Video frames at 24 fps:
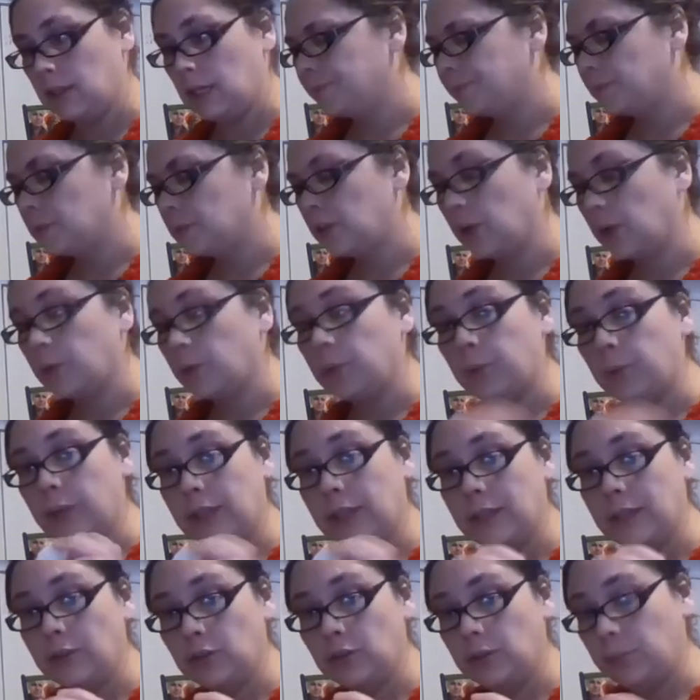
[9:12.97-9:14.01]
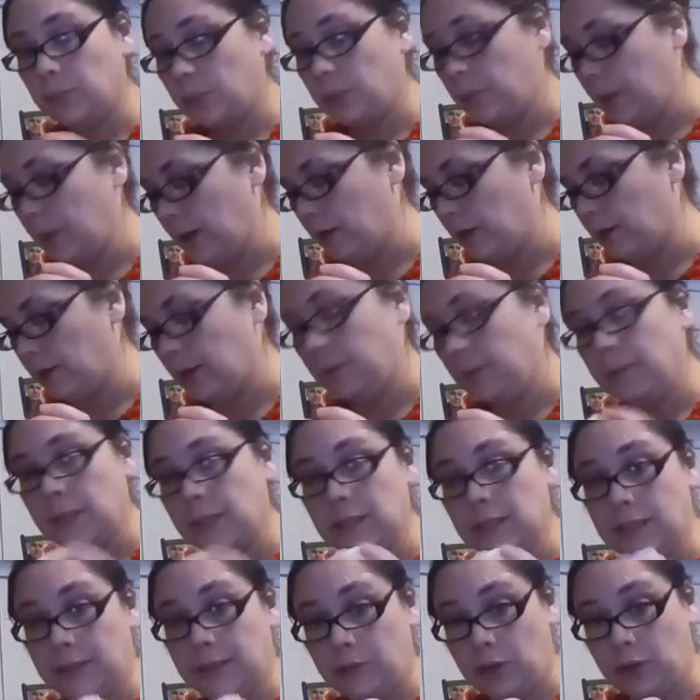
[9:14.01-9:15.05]
So what I do to prepare them is
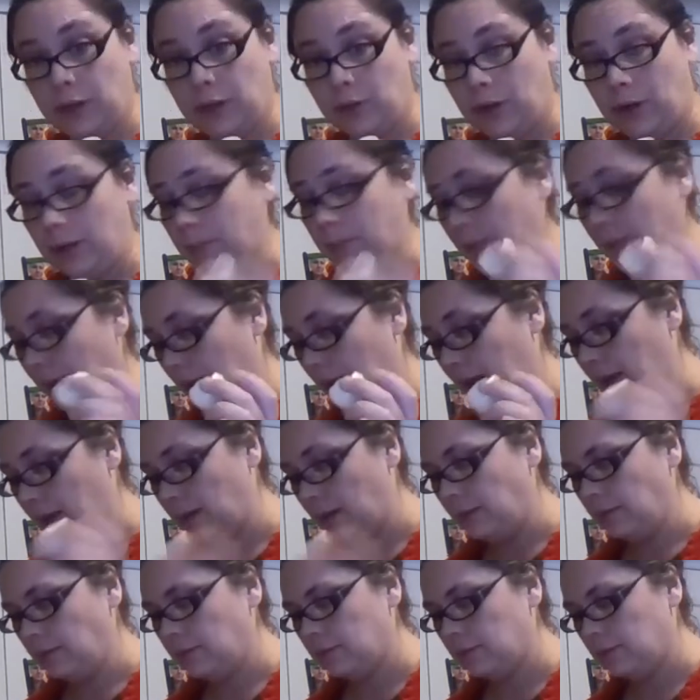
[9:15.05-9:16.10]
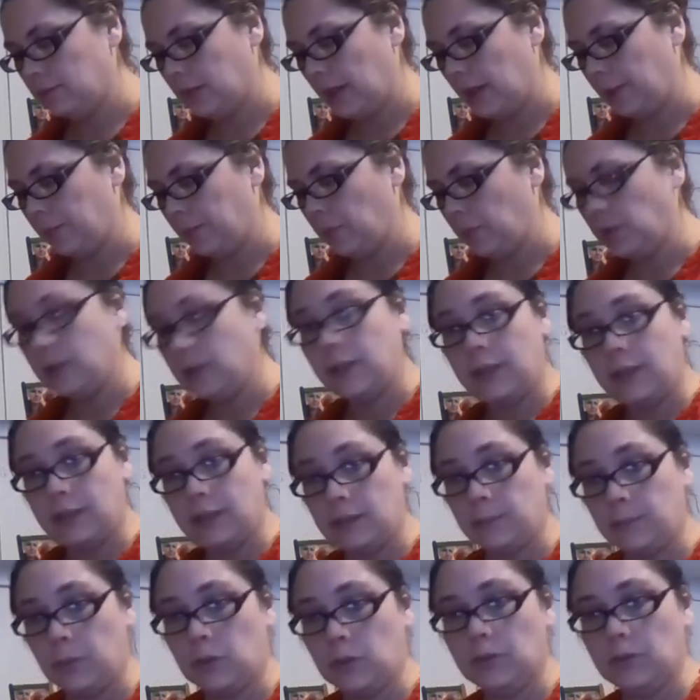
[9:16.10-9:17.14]
after I crack my egg, I put it in a
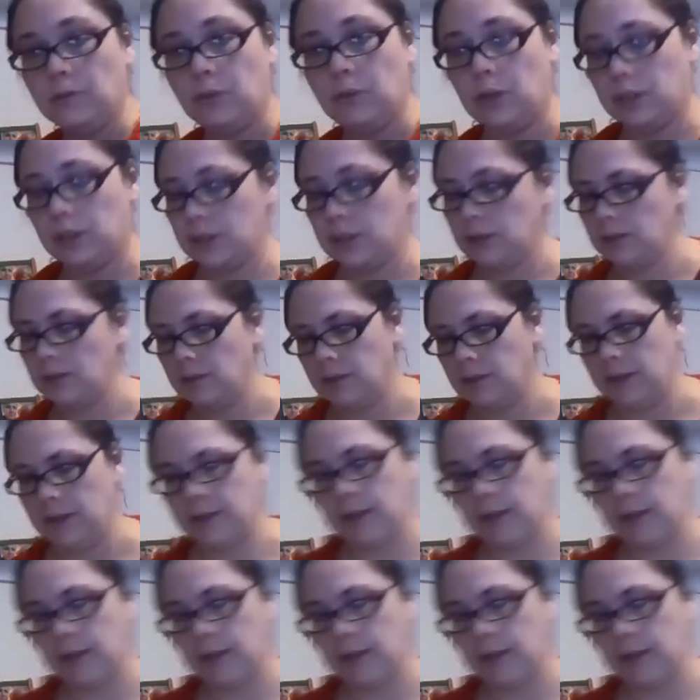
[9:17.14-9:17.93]
bowl of water, and